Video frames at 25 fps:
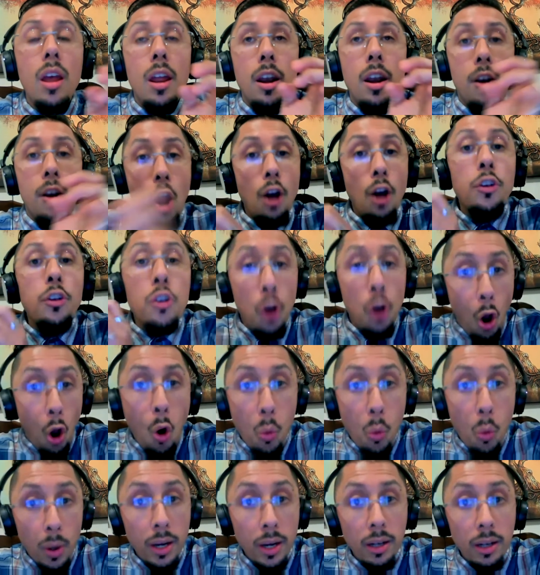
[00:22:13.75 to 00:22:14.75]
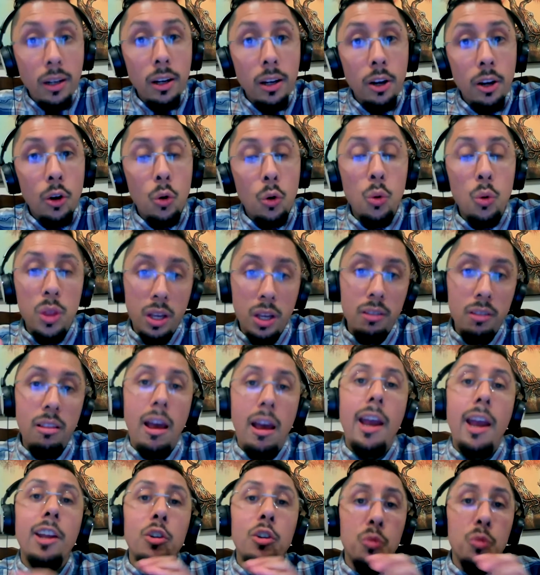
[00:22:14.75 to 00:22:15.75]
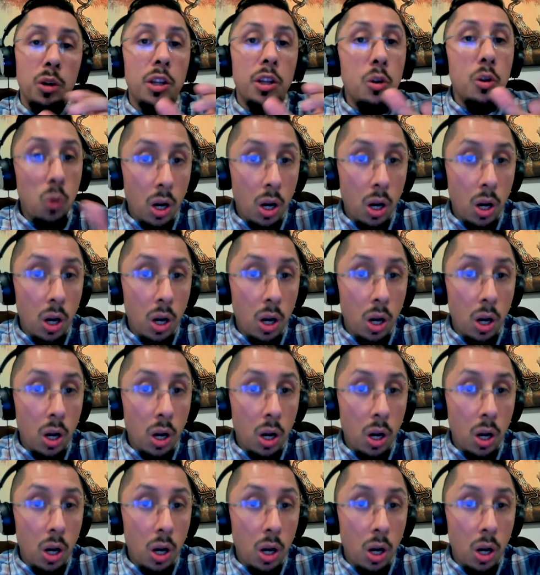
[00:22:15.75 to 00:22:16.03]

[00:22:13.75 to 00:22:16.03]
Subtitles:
not knowing who the client really